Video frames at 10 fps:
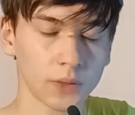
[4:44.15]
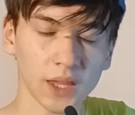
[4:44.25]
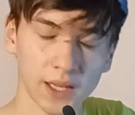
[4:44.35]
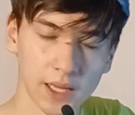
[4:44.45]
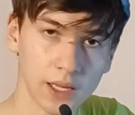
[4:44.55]

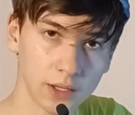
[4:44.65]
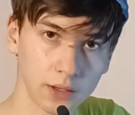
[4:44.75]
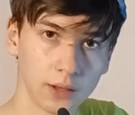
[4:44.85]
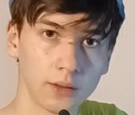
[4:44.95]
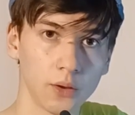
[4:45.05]
He
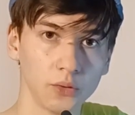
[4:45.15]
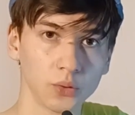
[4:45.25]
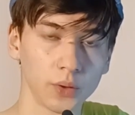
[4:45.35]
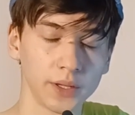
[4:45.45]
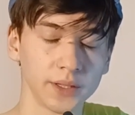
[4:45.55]

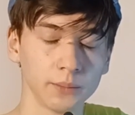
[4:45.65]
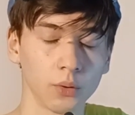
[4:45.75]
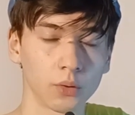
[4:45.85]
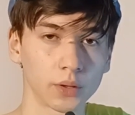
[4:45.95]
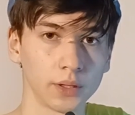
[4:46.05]
knows what is
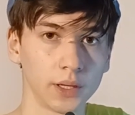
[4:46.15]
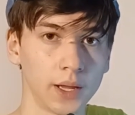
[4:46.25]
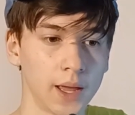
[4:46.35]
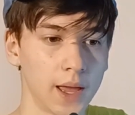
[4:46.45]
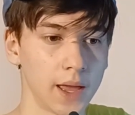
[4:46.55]
important,
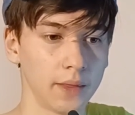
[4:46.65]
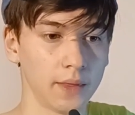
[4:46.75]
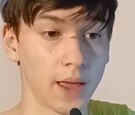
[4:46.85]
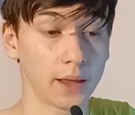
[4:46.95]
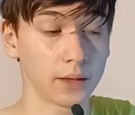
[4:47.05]

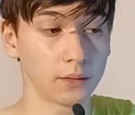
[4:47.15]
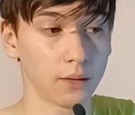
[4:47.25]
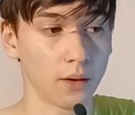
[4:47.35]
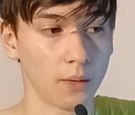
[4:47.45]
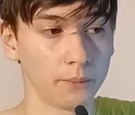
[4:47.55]
and that
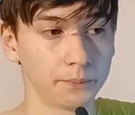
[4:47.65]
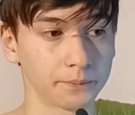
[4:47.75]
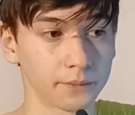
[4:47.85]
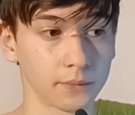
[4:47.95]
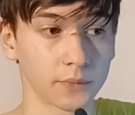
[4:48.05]

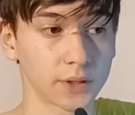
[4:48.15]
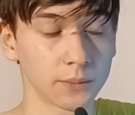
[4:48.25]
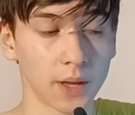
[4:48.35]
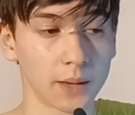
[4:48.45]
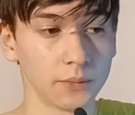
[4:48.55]

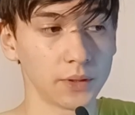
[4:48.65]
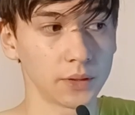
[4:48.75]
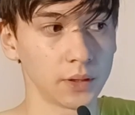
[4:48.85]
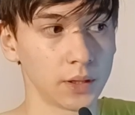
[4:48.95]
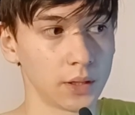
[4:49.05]

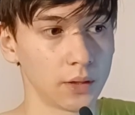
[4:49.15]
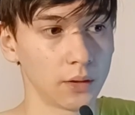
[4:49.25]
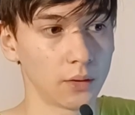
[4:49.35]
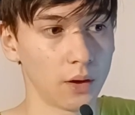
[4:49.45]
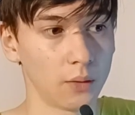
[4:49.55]
sometimes
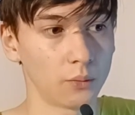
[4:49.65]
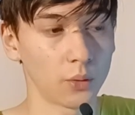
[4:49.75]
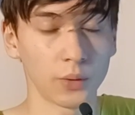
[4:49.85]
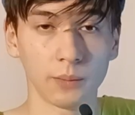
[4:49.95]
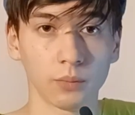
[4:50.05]

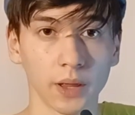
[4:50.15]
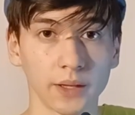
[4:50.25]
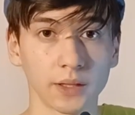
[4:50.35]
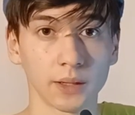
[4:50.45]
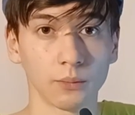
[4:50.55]
what we
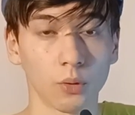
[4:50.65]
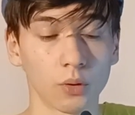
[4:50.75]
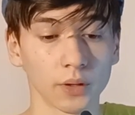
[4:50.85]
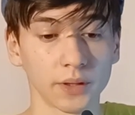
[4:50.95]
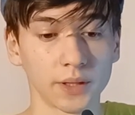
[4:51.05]
place
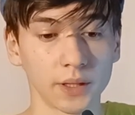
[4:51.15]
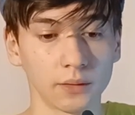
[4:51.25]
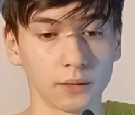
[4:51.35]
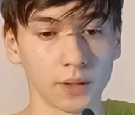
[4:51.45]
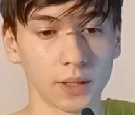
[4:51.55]
importance
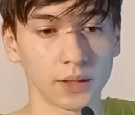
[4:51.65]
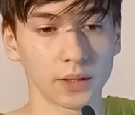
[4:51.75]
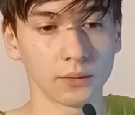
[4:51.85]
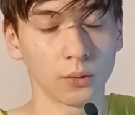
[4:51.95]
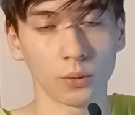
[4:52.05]
in
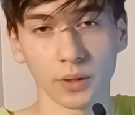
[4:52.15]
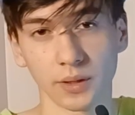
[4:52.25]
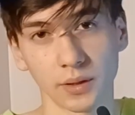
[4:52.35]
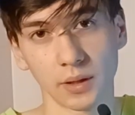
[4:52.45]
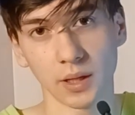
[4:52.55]
isn't
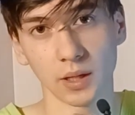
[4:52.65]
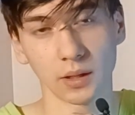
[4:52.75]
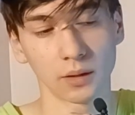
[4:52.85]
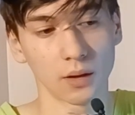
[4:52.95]
always the